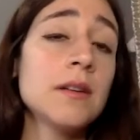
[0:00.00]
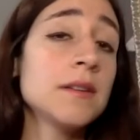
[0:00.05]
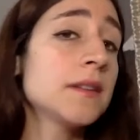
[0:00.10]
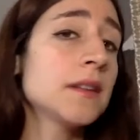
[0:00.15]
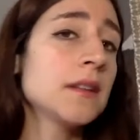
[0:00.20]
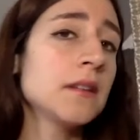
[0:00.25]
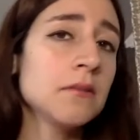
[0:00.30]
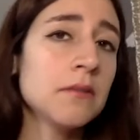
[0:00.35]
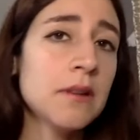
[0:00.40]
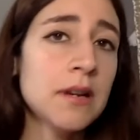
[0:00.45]
In
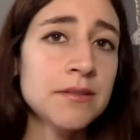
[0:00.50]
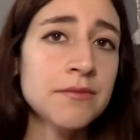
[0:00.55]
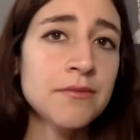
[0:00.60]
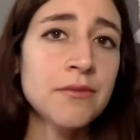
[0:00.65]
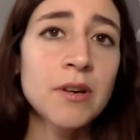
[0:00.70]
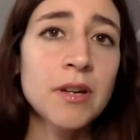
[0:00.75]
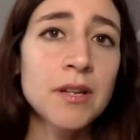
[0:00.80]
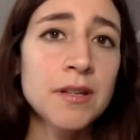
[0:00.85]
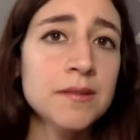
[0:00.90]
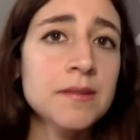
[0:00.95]
the US,
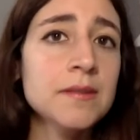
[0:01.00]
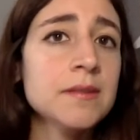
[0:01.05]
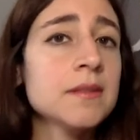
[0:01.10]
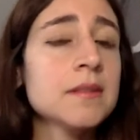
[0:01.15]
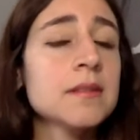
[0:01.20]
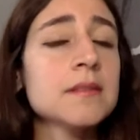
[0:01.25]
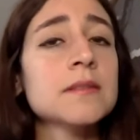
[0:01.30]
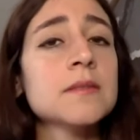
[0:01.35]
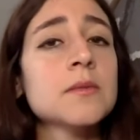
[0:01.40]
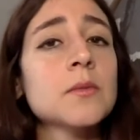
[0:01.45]
for
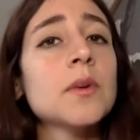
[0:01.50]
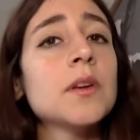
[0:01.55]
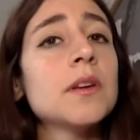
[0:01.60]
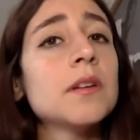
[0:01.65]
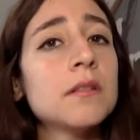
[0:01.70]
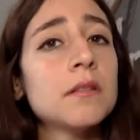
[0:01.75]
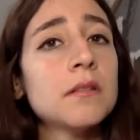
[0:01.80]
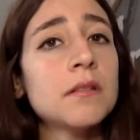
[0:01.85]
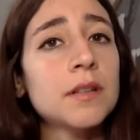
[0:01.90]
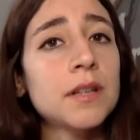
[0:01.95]
instance, we
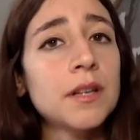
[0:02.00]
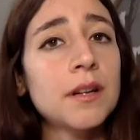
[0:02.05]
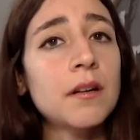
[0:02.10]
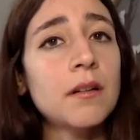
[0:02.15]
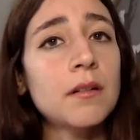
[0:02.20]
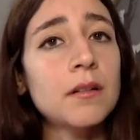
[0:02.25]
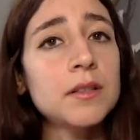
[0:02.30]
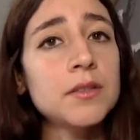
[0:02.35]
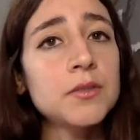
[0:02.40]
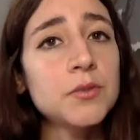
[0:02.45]
know that
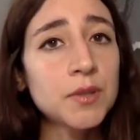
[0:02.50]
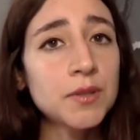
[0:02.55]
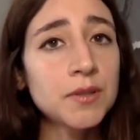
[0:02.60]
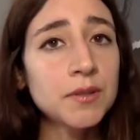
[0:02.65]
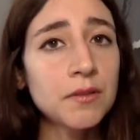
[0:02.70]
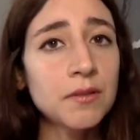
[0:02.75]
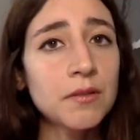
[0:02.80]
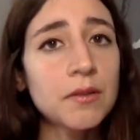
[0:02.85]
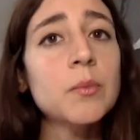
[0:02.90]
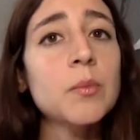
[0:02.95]
only
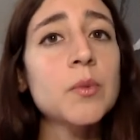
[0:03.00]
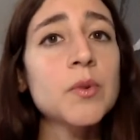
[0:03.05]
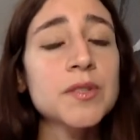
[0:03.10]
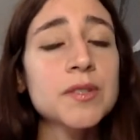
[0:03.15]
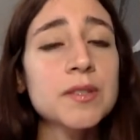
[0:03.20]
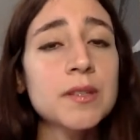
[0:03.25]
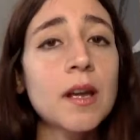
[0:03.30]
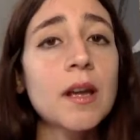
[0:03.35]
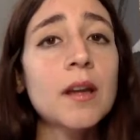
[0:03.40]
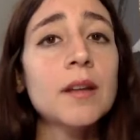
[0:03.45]

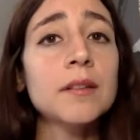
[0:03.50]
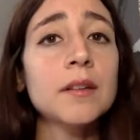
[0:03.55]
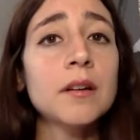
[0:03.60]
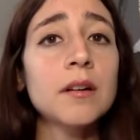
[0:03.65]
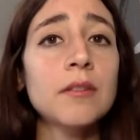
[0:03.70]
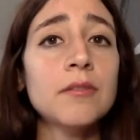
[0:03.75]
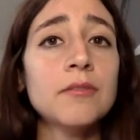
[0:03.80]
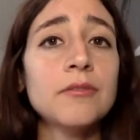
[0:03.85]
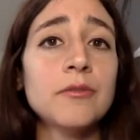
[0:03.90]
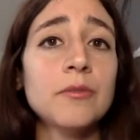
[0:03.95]
23%
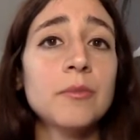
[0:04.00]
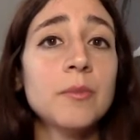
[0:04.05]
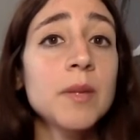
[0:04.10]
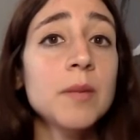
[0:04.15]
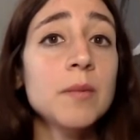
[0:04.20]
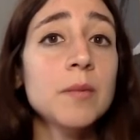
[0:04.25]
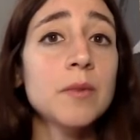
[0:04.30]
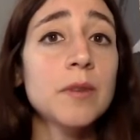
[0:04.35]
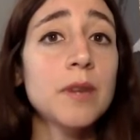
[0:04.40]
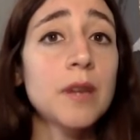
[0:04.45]
of
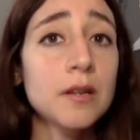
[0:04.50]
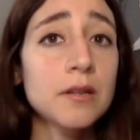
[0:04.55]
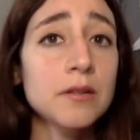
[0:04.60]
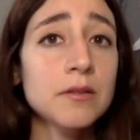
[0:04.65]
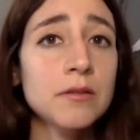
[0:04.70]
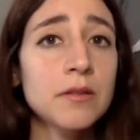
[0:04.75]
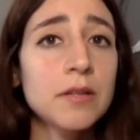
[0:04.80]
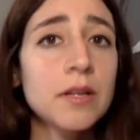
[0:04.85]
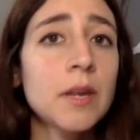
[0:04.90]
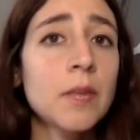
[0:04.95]
people
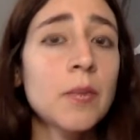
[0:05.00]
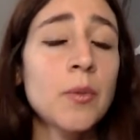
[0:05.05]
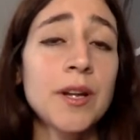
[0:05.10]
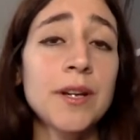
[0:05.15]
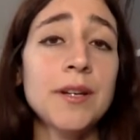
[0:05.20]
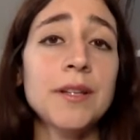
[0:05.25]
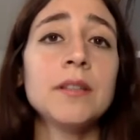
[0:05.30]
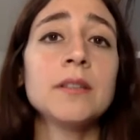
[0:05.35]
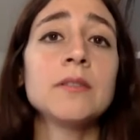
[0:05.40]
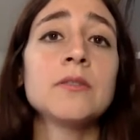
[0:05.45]
actually are
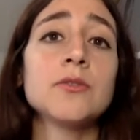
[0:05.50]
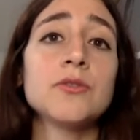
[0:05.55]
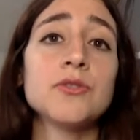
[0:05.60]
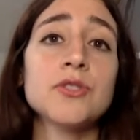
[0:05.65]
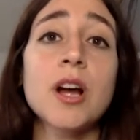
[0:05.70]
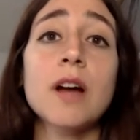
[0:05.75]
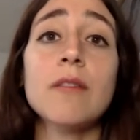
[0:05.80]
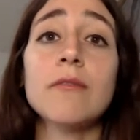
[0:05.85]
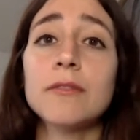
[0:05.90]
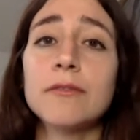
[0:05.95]
planning to
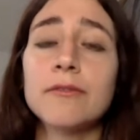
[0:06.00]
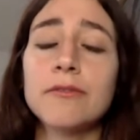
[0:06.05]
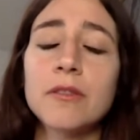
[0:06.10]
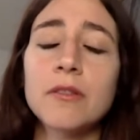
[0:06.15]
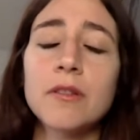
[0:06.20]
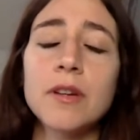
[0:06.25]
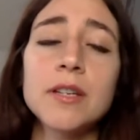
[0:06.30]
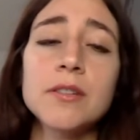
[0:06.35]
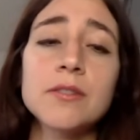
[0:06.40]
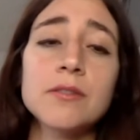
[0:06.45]
travel
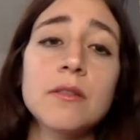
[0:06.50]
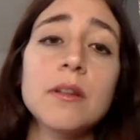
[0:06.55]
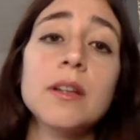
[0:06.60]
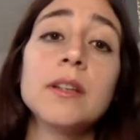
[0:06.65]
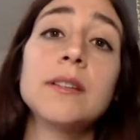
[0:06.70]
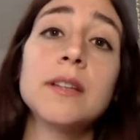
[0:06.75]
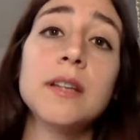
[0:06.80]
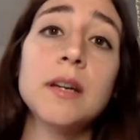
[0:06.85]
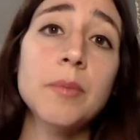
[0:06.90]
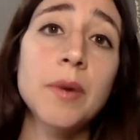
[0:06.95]
for leisure
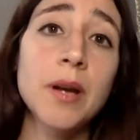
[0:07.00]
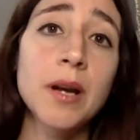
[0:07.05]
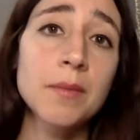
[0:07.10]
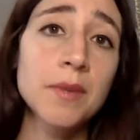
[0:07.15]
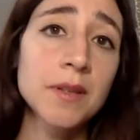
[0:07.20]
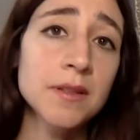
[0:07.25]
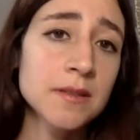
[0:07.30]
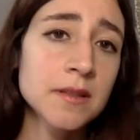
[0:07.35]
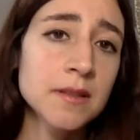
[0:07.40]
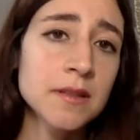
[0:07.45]
in the
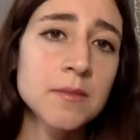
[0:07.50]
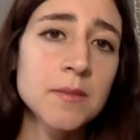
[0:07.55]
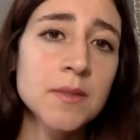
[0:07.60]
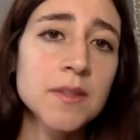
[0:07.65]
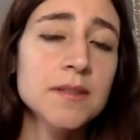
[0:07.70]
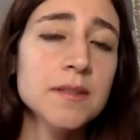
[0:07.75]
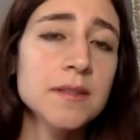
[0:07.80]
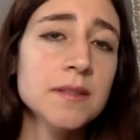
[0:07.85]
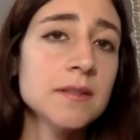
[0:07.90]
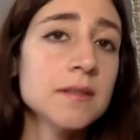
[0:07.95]
upcoming 6
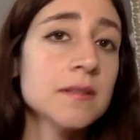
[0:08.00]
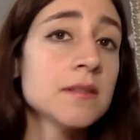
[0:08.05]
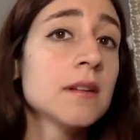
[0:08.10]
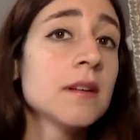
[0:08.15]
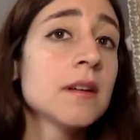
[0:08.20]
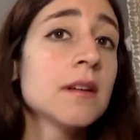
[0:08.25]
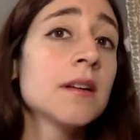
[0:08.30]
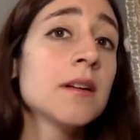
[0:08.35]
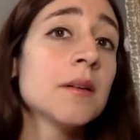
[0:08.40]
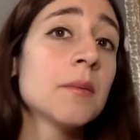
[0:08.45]
months.
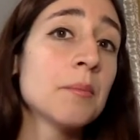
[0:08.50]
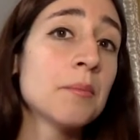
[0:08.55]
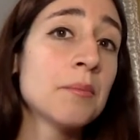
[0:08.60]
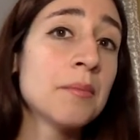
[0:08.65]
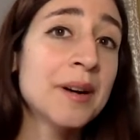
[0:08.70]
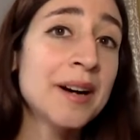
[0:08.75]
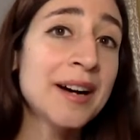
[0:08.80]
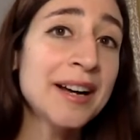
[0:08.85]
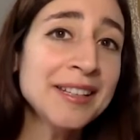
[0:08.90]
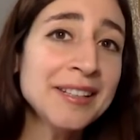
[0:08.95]

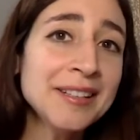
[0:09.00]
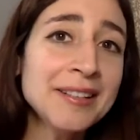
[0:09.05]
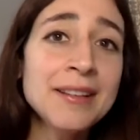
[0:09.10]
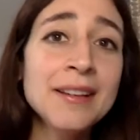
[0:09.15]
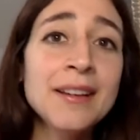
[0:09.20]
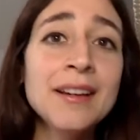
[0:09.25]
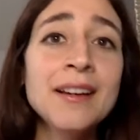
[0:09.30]
But